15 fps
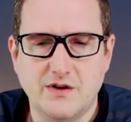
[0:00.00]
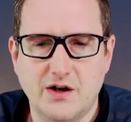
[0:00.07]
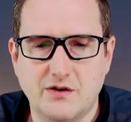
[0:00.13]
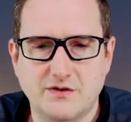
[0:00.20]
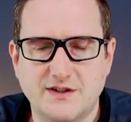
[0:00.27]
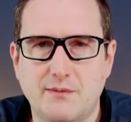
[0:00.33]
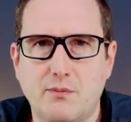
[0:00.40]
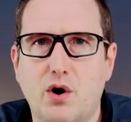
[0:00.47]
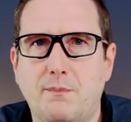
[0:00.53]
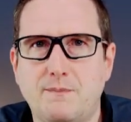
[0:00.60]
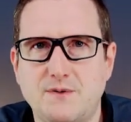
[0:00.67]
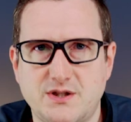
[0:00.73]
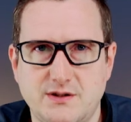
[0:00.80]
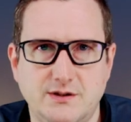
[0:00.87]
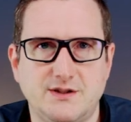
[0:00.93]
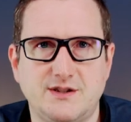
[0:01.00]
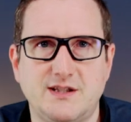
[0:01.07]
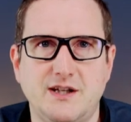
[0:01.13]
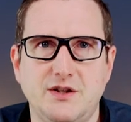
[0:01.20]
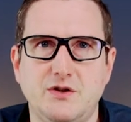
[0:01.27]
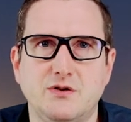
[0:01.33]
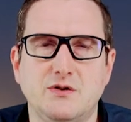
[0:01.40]
some options
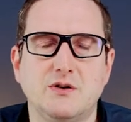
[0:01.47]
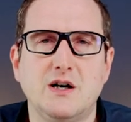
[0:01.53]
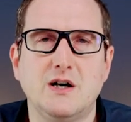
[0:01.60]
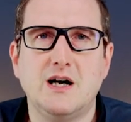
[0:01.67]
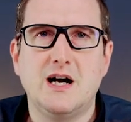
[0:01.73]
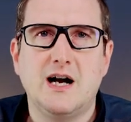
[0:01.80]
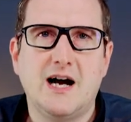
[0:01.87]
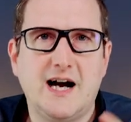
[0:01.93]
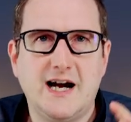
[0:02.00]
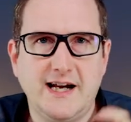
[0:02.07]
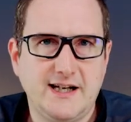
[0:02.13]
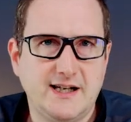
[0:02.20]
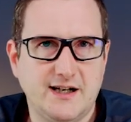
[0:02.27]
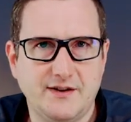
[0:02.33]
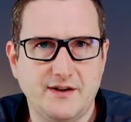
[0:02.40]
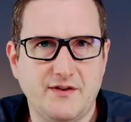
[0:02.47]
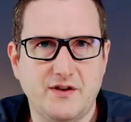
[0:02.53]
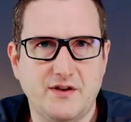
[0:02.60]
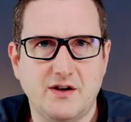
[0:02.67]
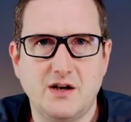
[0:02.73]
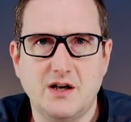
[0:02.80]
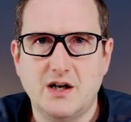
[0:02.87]
that you hide under
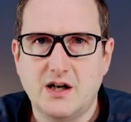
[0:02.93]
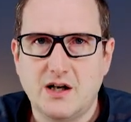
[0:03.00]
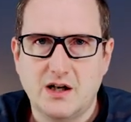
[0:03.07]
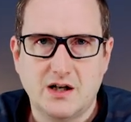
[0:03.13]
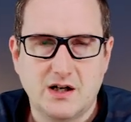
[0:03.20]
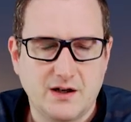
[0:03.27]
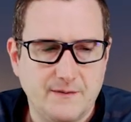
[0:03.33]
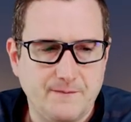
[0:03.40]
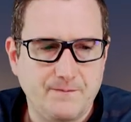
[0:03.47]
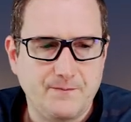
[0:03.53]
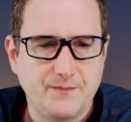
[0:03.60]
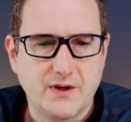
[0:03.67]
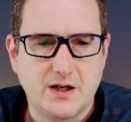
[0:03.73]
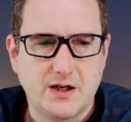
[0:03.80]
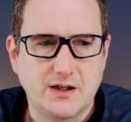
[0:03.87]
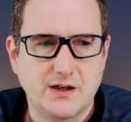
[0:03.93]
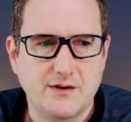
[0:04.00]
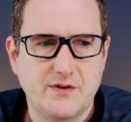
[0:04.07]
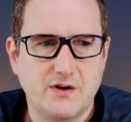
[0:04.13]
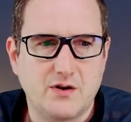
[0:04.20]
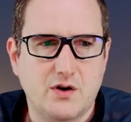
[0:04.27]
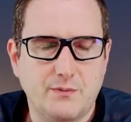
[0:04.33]

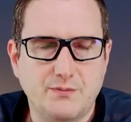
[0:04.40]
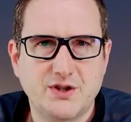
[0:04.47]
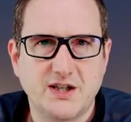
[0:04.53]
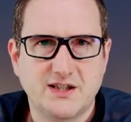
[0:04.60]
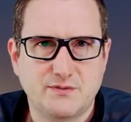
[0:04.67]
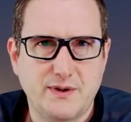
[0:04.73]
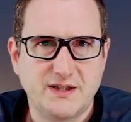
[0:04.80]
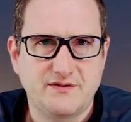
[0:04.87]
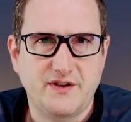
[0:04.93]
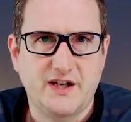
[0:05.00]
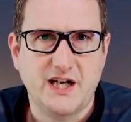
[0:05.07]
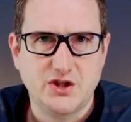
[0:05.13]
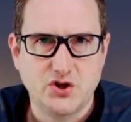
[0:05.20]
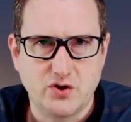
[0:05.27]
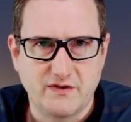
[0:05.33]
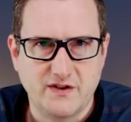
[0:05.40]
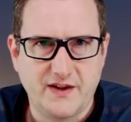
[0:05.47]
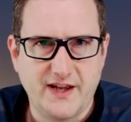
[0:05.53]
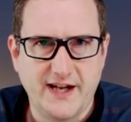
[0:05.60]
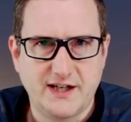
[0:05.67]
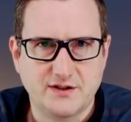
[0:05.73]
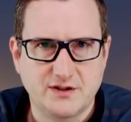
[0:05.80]
the object specification of the
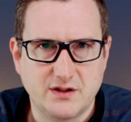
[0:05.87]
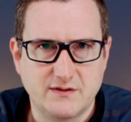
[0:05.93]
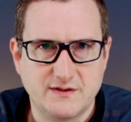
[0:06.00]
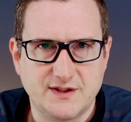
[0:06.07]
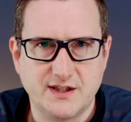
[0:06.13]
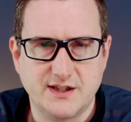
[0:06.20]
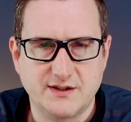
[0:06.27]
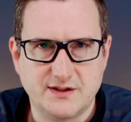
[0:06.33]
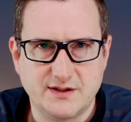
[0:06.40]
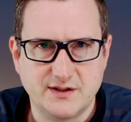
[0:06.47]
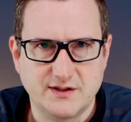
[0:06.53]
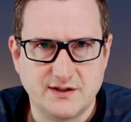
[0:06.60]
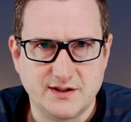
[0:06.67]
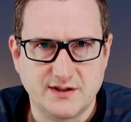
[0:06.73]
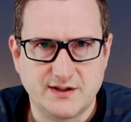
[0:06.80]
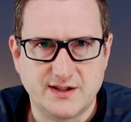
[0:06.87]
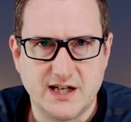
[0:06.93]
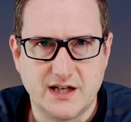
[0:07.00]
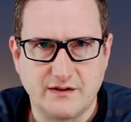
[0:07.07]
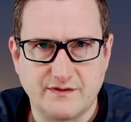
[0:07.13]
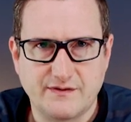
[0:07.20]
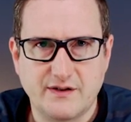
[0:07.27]
data service instance
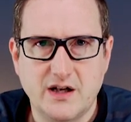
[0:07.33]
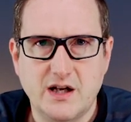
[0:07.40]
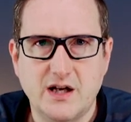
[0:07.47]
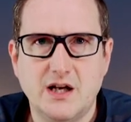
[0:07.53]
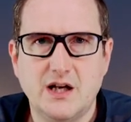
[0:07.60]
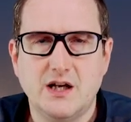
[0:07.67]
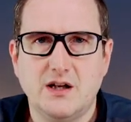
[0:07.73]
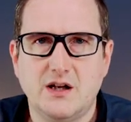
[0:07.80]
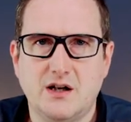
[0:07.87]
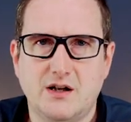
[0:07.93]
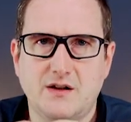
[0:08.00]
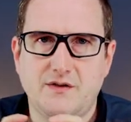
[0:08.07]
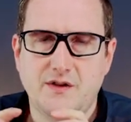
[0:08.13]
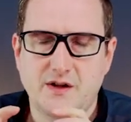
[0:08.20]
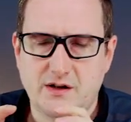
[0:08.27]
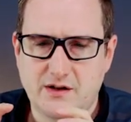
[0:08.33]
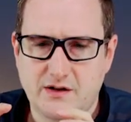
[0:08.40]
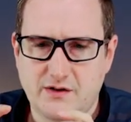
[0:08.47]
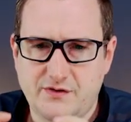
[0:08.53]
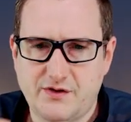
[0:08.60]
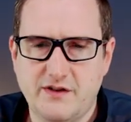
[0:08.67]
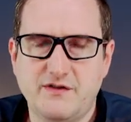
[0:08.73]
itself. The
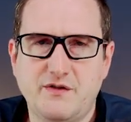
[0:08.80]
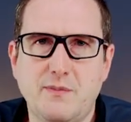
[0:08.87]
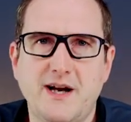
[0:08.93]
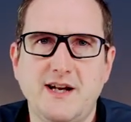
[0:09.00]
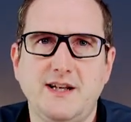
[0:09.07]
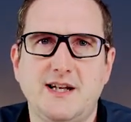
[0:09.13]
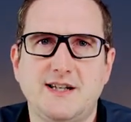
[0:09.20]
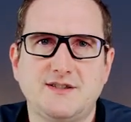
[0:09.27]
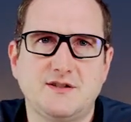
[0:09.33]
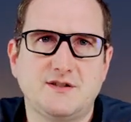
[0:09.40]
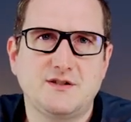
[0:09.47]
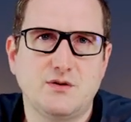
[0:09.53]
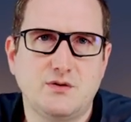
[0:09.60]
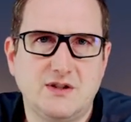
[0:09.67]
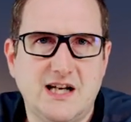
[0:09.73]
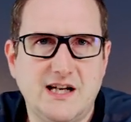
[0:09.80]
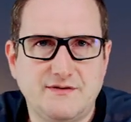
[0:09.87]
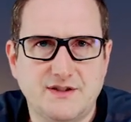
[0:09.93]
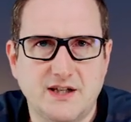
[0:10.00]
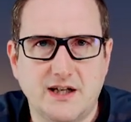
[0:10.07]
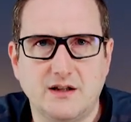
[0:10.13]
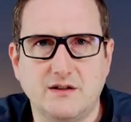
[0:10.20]
service binding has its own life
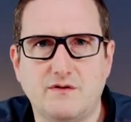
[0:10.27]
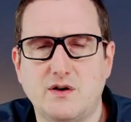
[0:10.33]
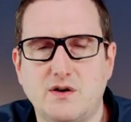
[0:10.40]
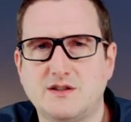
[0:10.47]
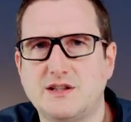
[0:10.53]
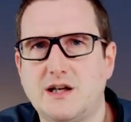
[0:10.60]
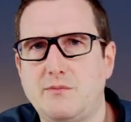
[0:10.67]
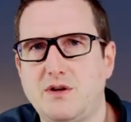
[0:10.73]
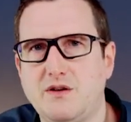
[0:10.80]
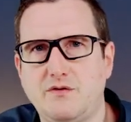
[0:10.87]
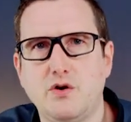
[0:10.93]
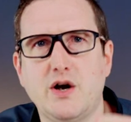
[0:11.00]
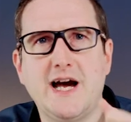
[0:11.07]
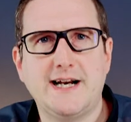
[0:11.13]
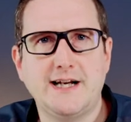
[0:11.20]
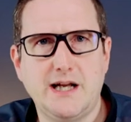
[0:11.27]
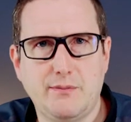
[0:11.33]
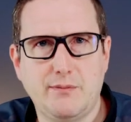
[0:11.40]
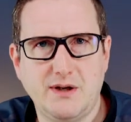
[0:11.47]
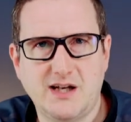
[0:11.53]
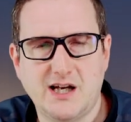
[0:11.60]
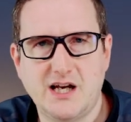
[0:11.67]
cycle. For example, if you add an
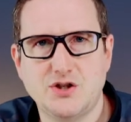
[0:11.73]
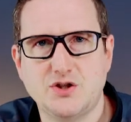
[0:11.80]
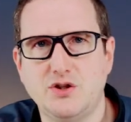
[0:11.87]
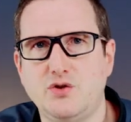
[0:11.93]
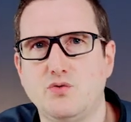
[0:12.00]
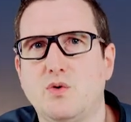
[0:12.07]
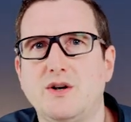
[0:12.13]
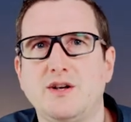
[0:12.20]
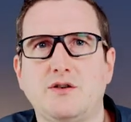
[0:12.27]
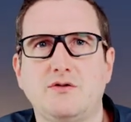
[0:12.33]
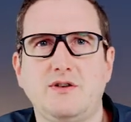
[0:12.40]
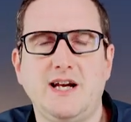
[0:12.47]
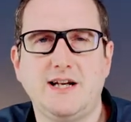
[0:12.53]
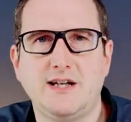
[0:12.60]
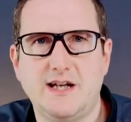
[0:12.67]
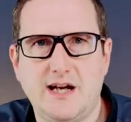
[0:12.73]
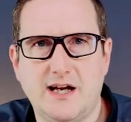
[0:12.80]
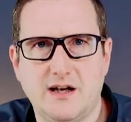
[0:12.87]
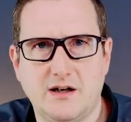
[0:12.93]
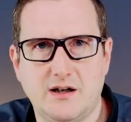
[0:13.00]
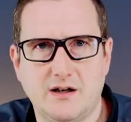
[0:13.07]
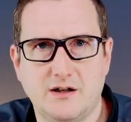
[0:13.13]
application, you want to create
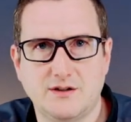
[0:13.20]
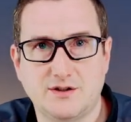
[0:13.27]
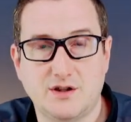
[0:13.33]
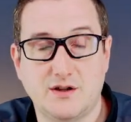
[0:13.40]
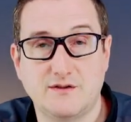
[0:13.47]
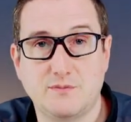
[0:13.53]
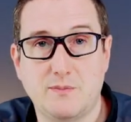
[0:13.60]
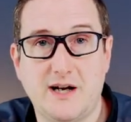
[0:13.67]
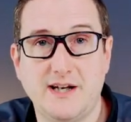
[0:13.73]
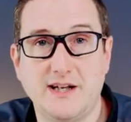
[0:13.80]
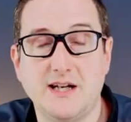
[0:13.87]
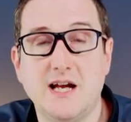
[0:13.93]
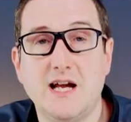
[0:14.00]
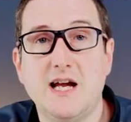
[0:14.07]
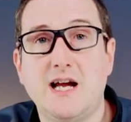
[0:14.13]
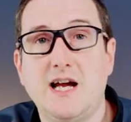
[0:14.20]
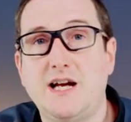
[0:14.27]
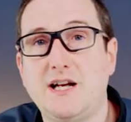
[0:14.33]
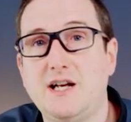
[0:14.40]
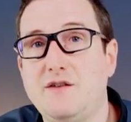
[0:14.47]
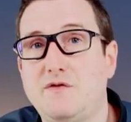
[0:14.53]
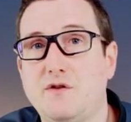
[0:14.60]
a service binding,
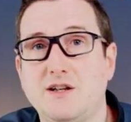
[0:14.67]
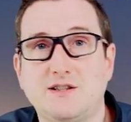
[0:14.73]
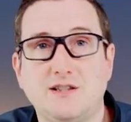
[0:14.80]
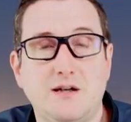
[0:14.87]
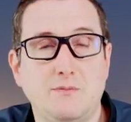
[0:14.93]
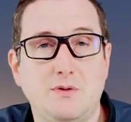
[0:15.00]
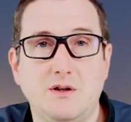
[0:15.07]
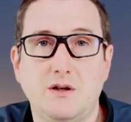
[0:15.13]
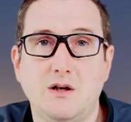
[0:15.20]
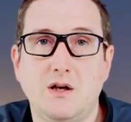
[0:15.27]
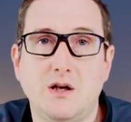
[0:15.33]
and if, for example,